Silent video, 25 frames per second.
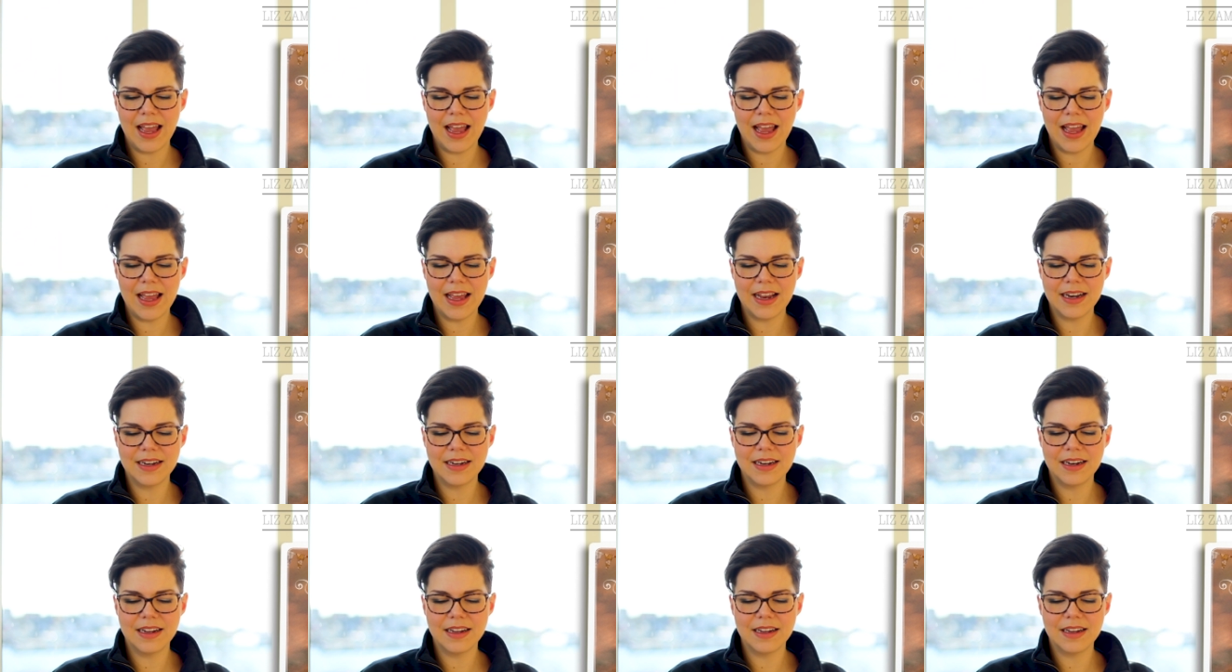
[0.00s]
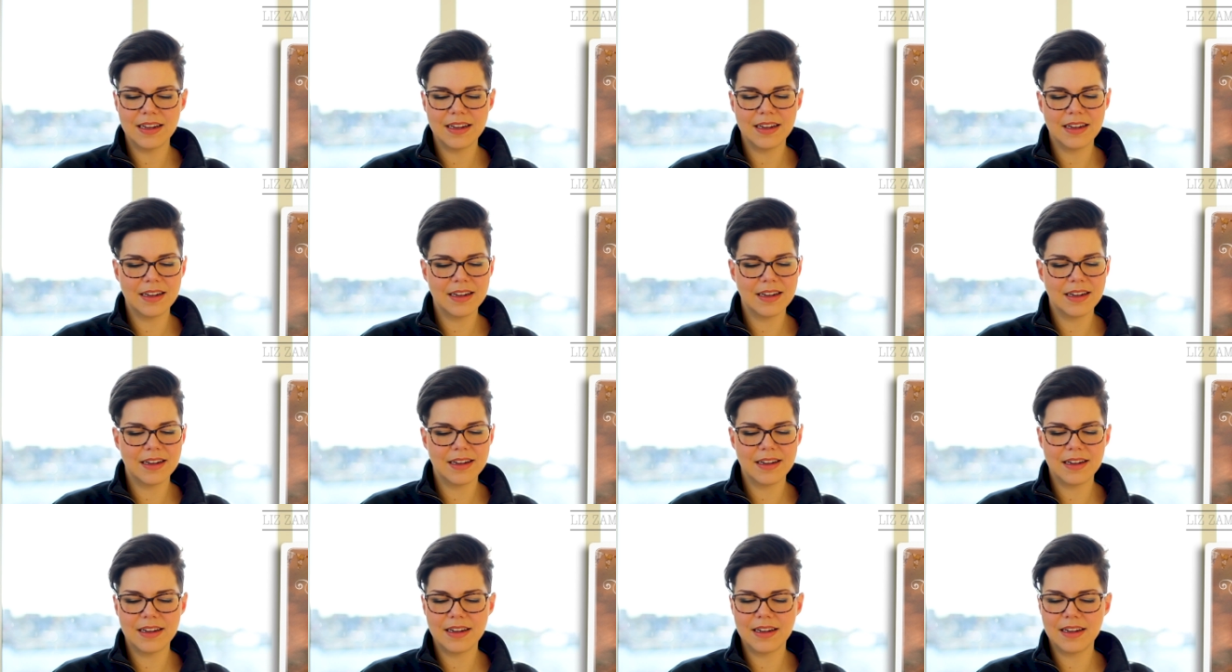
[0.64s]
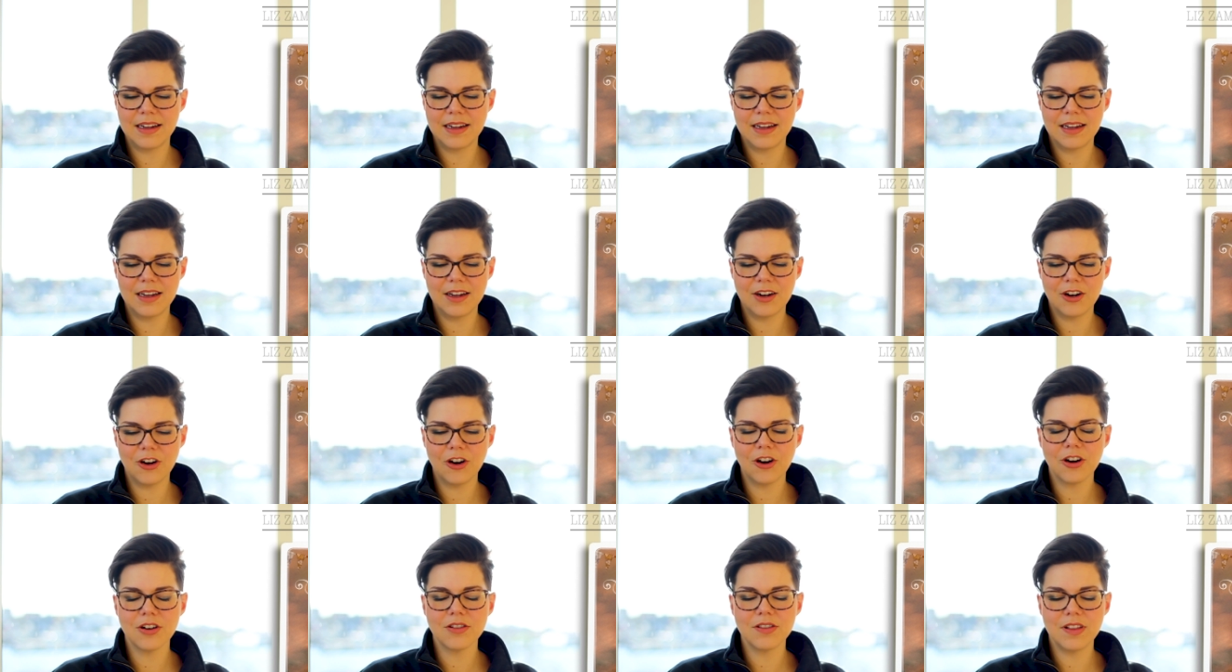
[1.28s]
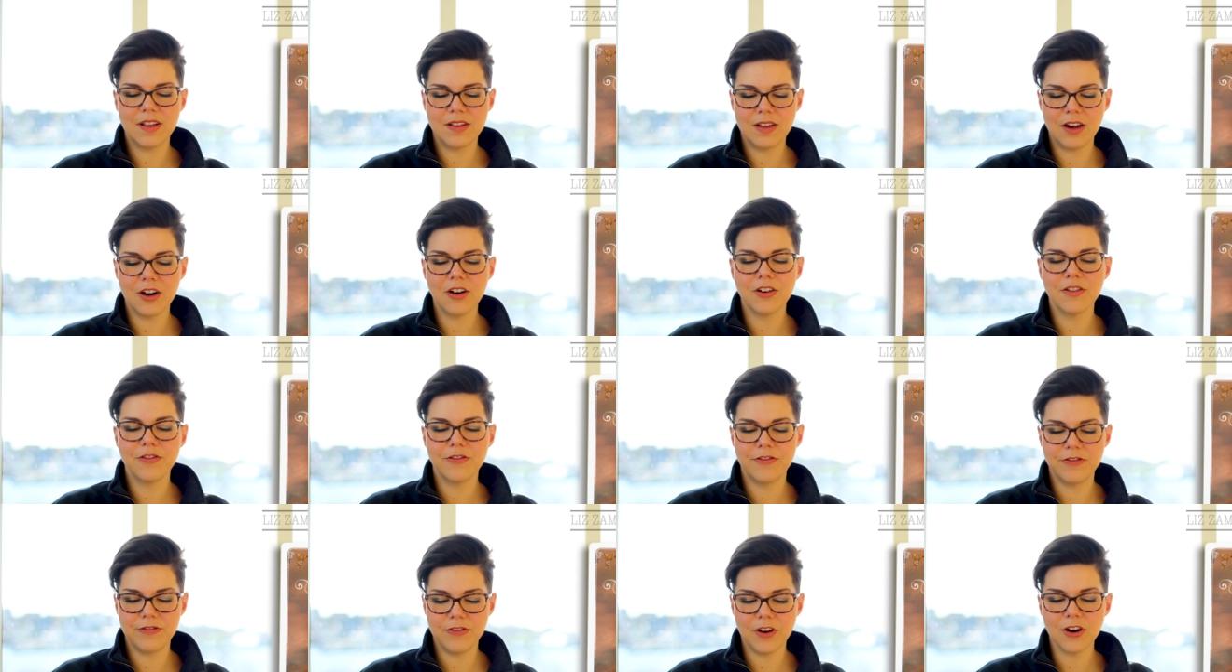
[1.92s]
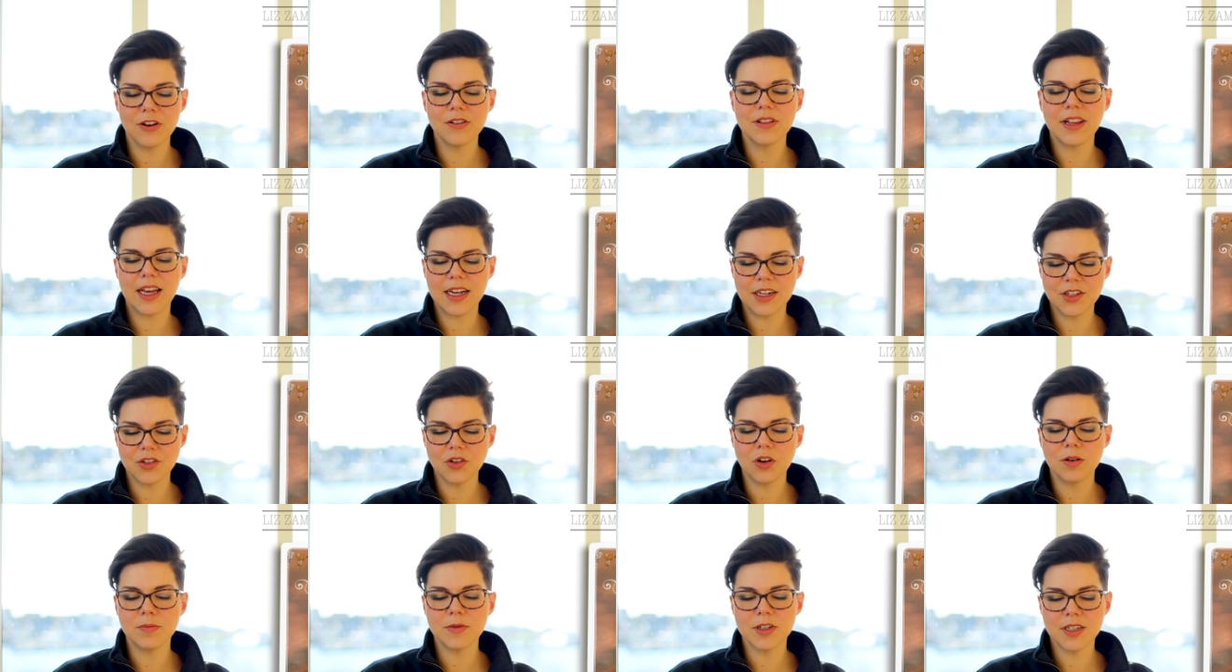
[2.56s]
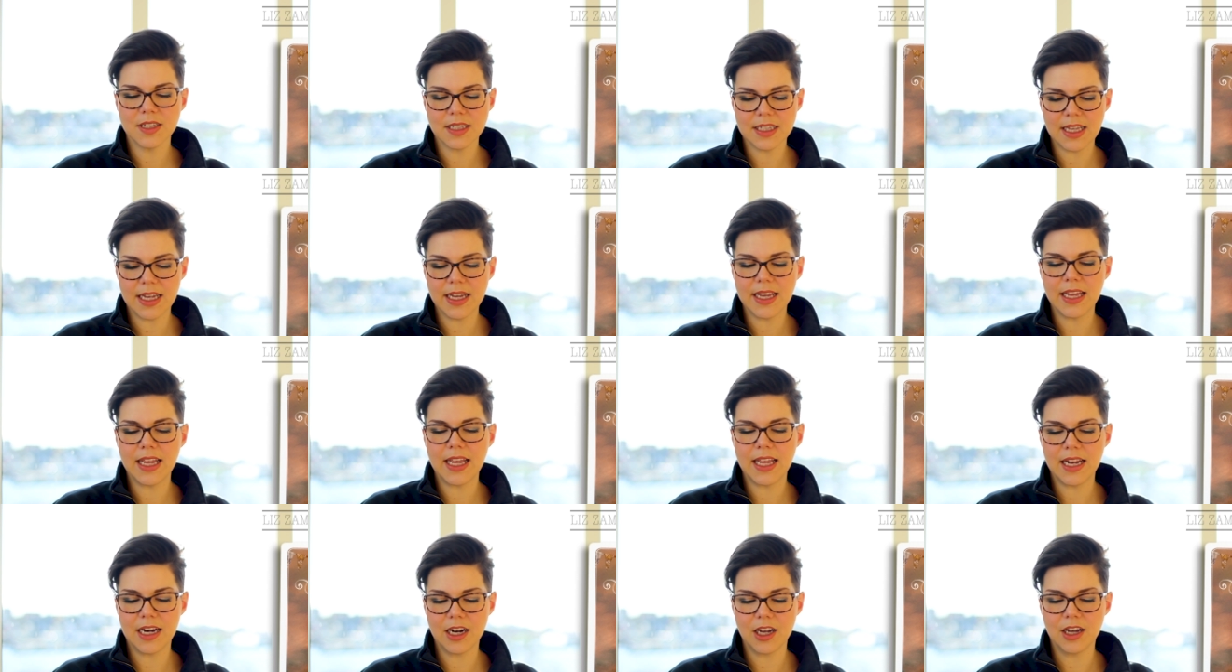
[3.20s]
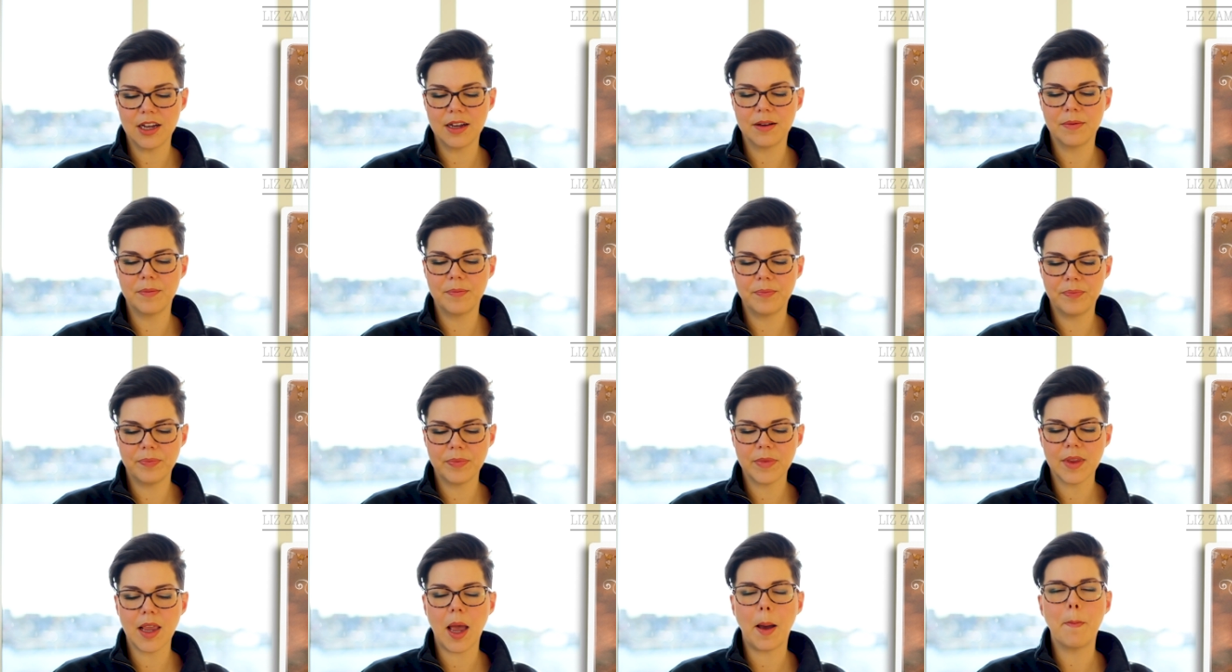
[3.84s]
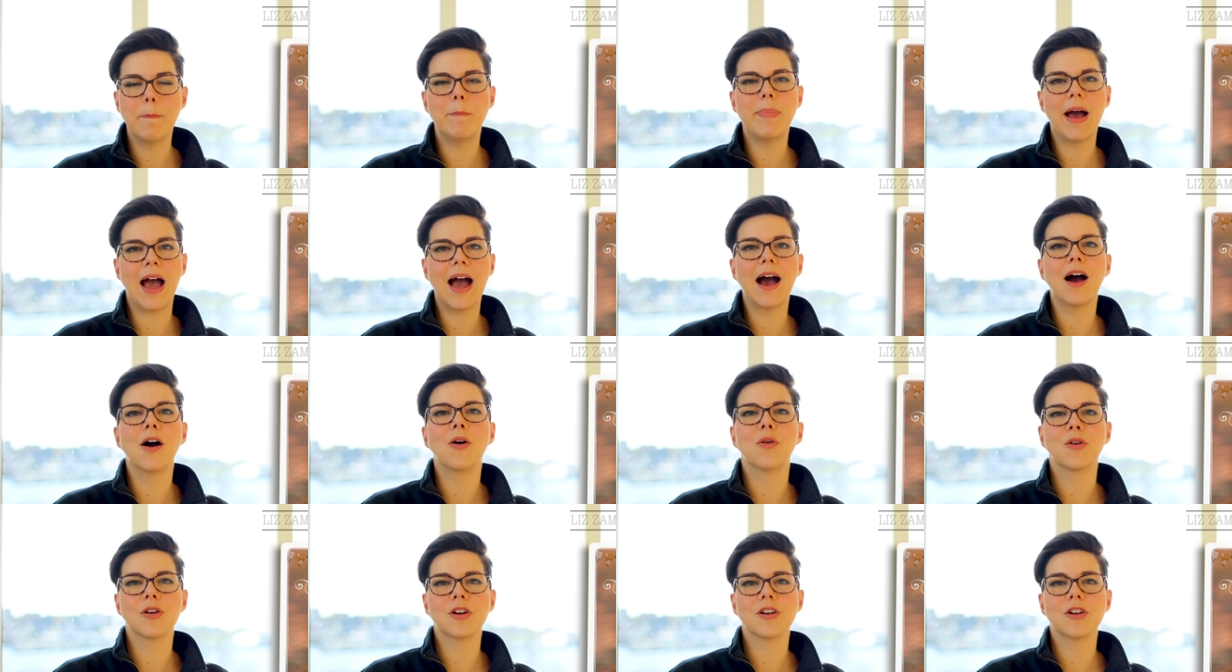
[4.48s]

and her, her, her legs are almost like in a, a bow